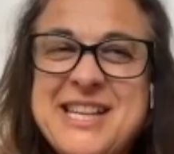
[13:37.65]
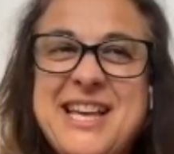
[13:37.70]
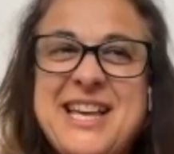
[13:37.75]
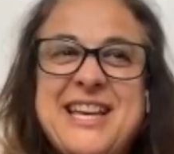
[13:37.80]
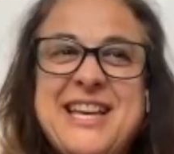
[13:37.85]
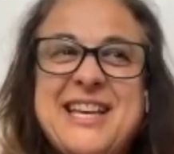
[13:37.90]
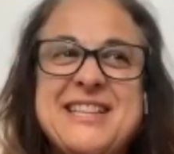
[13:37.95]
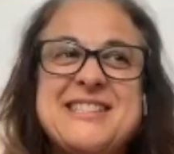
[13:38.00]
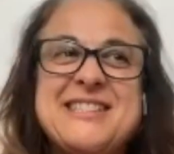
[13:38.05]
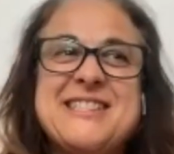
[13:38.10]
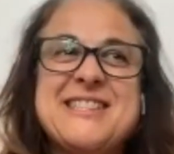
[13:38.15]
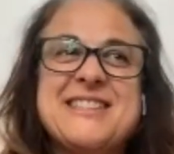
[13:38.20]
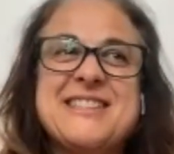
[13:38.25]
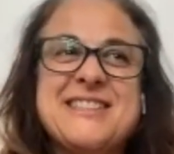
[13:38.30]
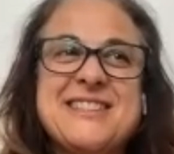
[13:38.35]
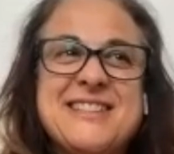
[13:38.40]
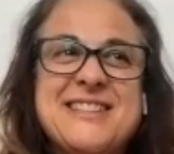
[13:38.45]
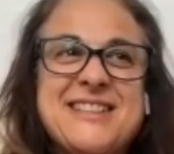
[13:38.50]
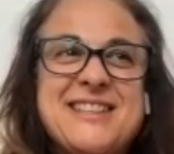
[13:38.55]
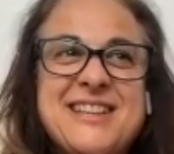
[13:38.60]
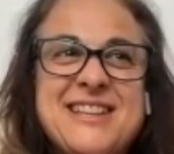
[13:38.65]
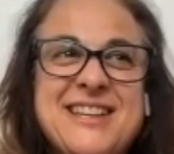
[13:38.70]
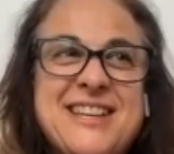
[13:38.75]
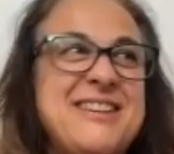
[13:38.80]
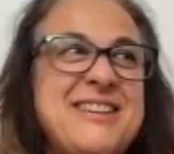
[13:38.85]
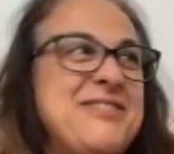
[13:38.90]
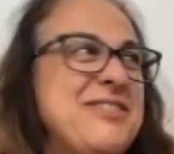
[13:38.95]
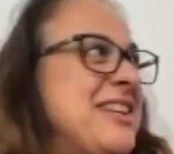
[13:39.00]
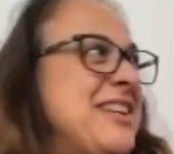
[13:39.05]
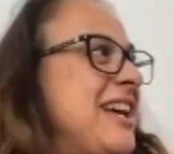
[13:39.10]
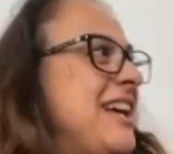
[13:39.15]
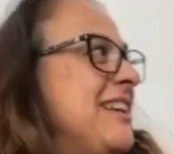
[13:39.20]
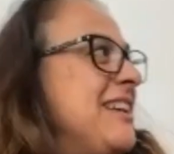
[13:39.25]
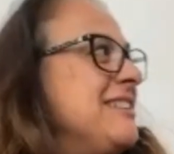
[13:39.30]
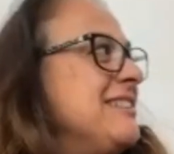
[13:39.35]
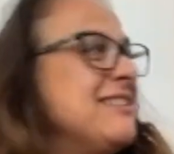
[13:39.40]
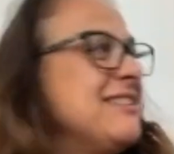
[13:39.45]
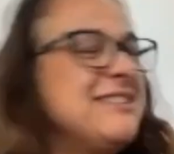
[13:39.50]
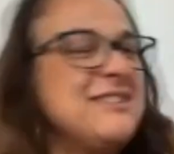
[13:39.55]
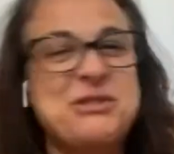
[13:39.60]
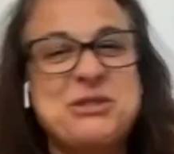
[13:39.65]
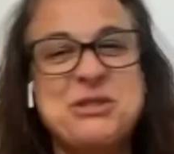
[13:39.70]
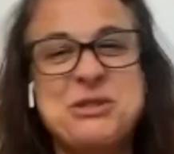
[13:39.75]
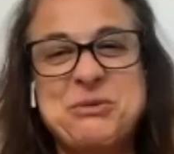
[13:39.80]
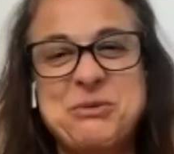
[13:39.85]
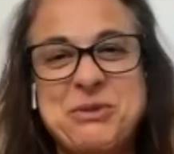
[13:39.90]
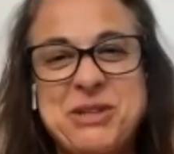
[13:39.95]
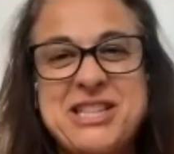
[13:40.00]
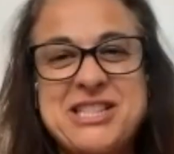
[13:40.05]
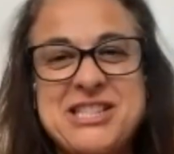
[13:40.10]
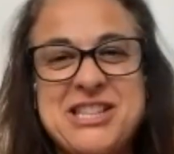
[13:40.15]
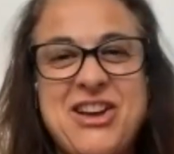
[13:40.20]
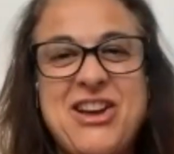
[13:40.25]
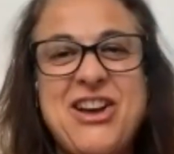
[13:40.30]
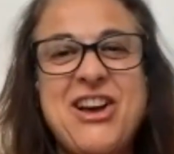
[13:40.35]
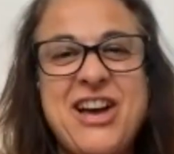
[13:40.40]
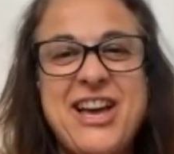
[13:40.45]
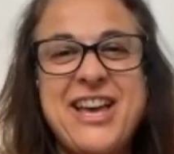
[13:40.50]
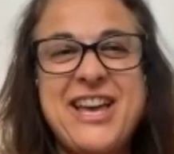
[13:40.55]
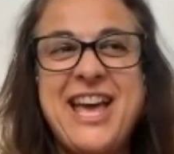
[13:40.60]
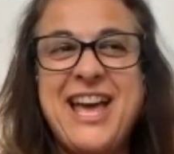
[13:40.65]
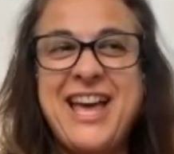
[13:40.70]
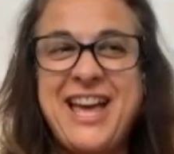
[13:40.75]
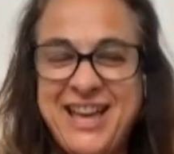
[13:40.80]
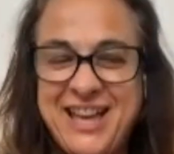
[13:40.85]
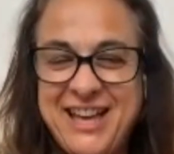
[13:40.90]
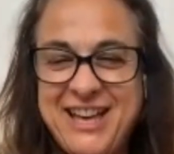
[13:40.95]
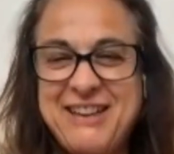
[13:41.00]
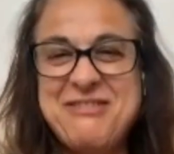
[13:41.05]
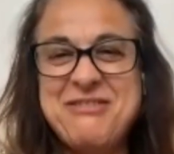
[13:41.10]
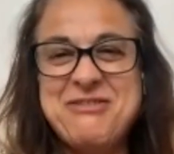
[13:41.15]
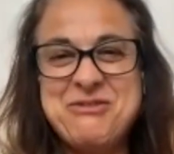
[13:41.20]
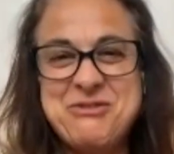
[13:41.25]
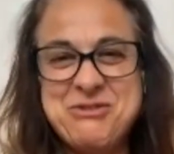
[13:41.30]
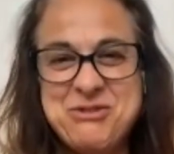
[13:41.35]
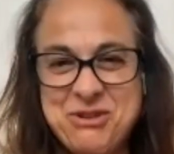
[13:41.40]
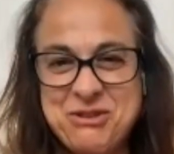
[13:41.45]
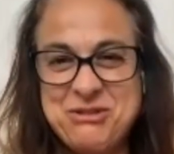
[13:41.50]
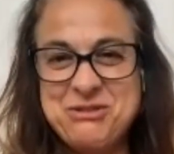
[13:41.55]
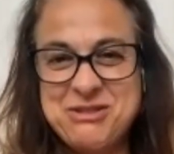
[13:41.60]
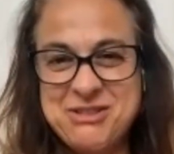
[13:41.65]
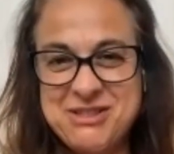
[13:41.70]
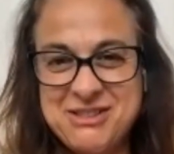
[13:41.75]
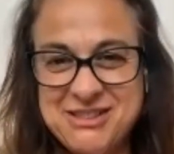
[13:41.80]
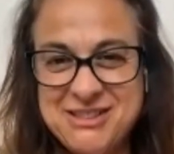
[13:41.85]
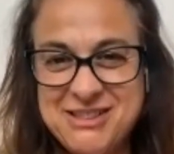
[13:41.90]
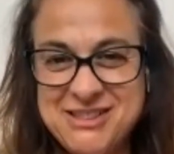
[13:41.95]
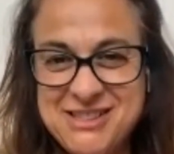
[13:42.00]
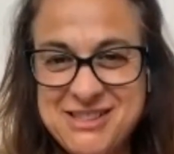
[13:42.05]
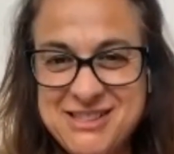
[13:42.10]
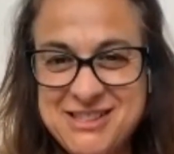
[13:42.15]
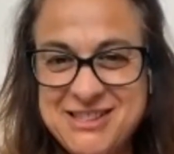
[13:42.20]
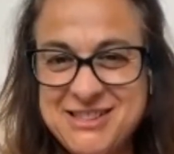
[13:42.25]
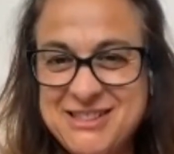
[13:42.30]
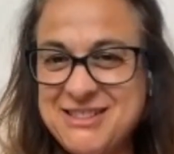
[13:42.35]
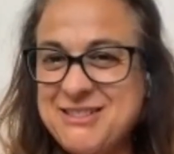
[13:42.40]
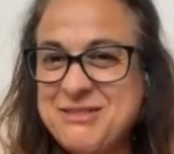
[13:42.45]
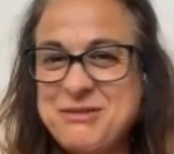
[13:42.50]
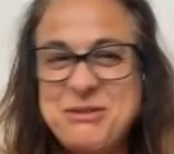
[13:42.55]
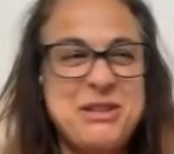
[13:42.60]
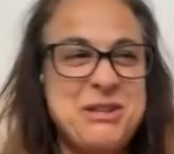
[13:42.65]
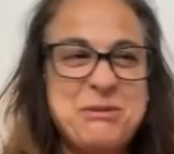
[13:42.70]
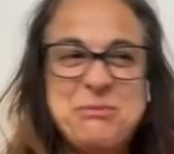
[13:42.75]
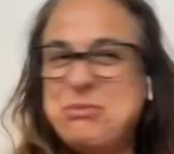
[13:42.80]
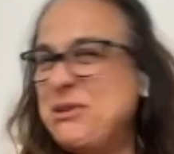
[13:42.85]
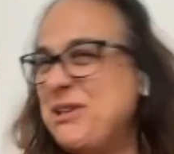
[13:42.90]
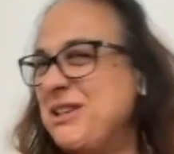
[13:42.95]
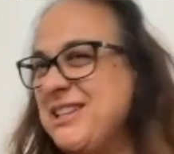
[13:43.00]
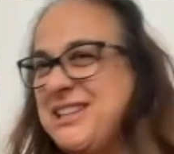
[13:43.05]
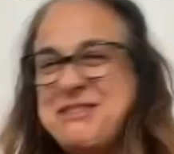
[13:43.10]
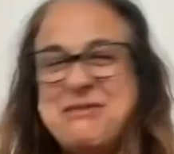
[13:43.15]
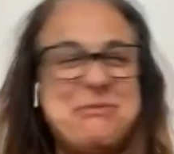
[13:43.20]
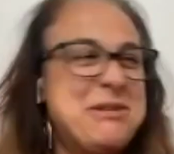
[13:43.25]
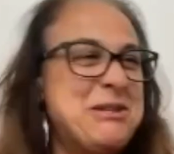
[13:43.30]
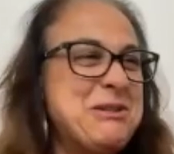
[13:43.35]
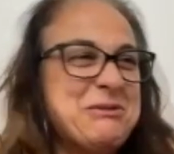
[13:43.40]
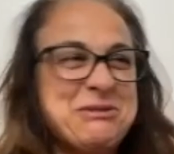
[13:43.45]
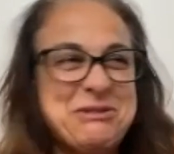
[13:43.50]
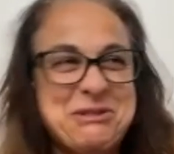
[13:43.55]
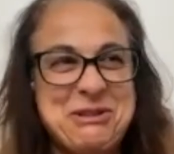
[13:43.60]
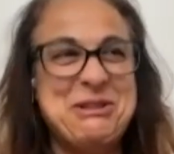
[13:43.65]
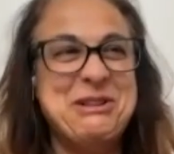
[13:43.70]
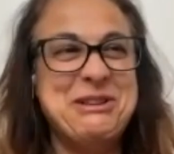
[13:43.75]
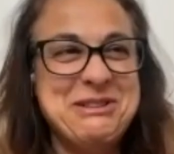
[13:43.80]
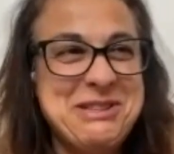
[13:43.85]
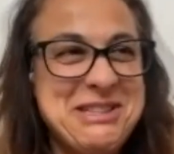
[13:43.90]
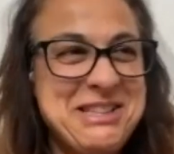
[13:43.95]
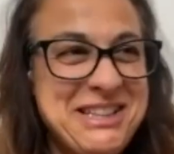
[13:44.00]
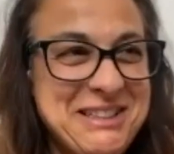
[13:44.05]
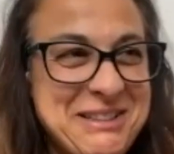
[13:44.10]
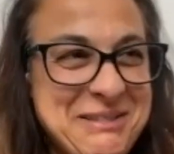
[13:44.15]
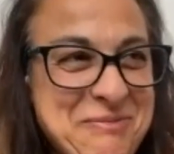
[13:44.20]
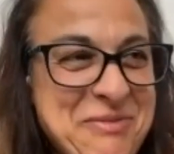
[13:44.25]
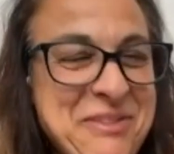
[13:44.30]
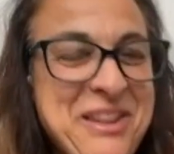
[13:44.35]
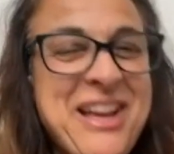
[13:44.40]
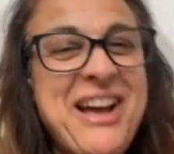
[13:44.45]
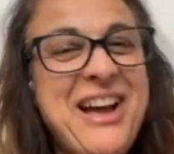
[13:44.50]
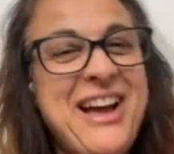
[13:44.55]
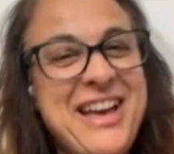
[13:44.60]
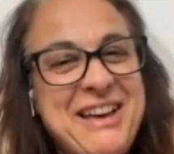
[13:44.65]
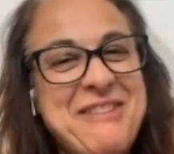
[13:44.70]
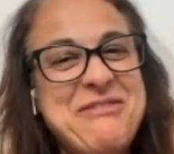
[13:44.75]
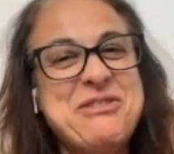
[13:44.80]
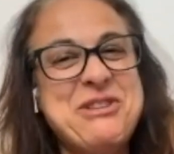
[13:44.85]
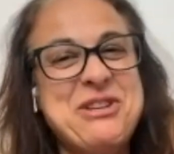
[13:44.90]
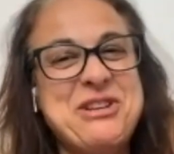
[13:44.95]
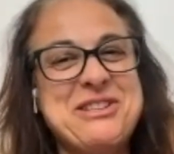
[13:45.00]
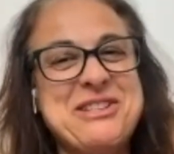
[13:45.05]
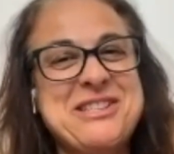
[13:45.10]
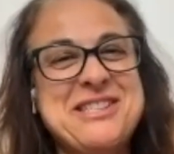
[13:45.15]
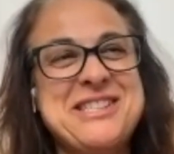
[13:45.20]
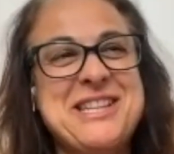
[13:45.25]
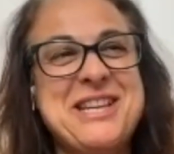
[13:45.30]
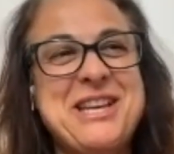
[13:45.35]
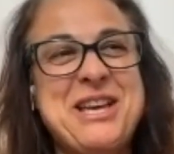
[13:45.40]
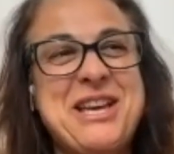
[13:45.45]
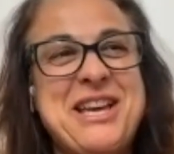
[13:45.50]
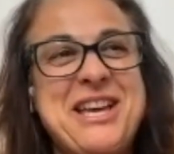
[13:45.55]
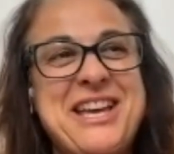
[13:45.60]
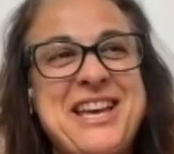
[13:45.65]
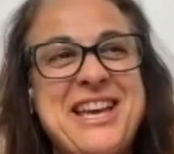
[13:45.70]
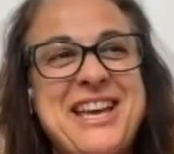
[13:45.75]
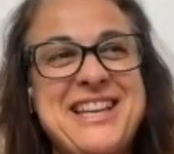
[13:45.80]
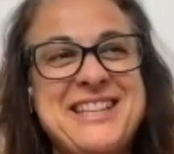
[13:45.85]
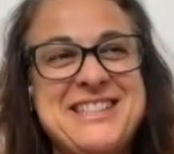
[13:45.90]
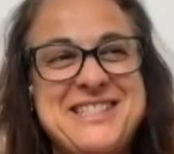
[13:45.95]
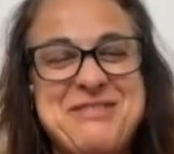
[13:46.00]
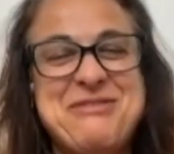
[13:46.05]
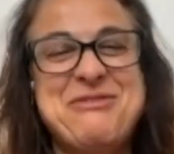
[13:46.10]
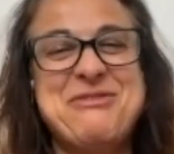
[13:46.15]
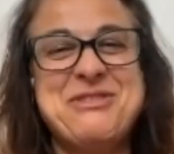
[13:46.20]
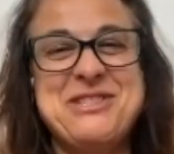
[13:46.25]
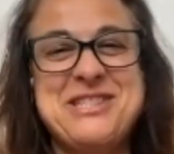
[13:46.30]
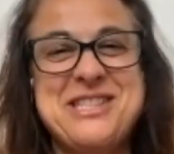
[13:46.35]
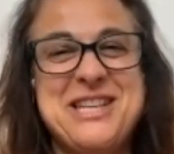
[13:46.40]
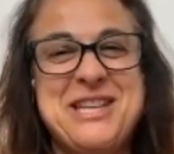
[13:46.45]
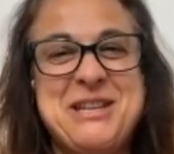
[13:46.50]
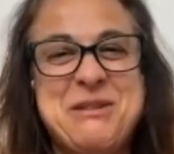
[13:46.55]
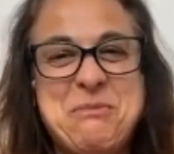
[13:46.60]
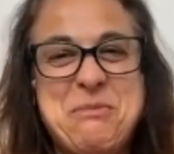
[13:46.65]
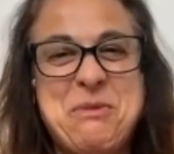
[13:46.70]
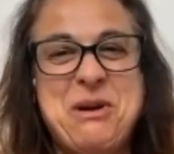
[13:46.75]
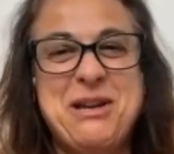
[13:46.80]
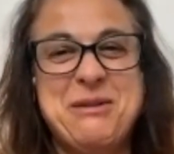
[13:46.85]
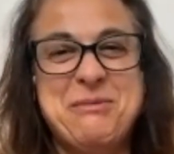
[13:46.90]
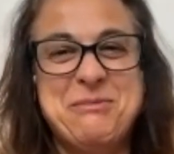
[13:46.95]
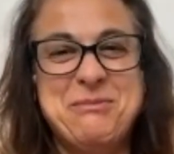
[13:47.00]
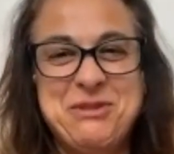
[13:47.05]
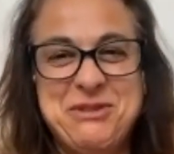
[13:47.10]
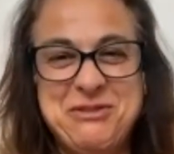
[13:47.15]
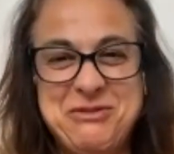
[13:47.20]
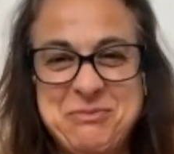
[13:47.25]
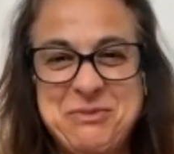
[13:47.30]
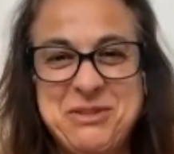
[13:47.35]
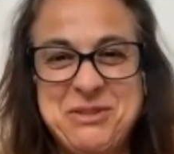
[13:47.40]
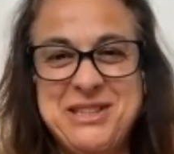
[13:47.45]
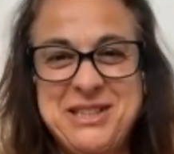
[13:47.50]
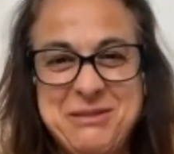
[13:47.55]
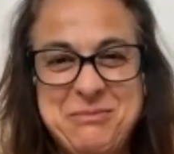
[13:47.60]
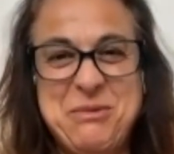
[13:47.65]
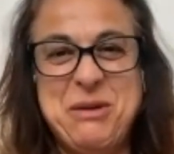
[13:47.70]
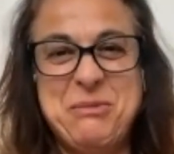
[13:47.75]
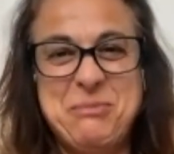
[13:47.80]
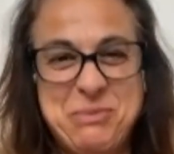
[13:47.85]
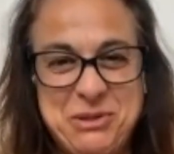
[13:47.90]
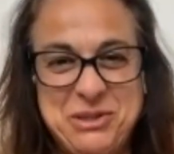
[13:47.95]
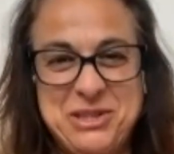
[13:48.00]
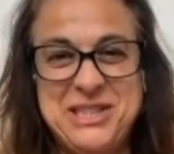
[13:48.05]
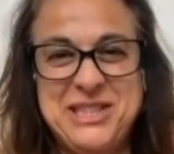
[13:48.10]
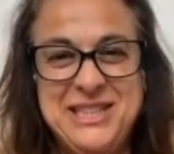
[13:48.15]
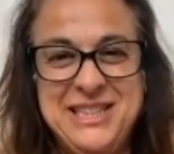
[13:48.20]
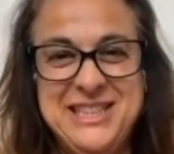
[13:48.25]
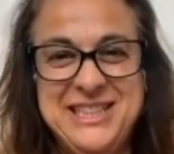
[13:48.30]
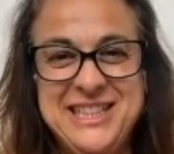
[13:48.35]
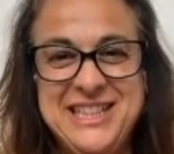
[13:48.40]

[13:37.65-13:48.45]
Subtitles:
and even under the 2 weeks, I have noticed, whether you believe me or not, I have noticed a difference in my movement in my body.